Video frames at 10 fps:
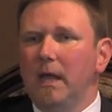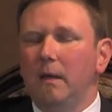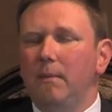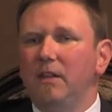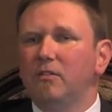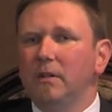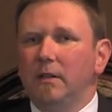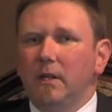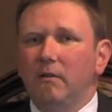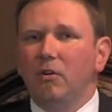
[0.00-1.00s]
And basically,
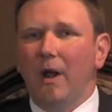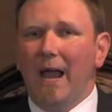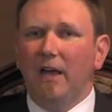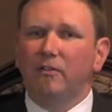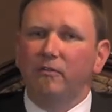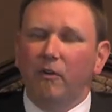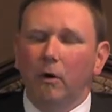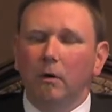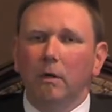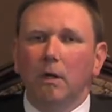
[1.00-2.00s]
the governor asked FERC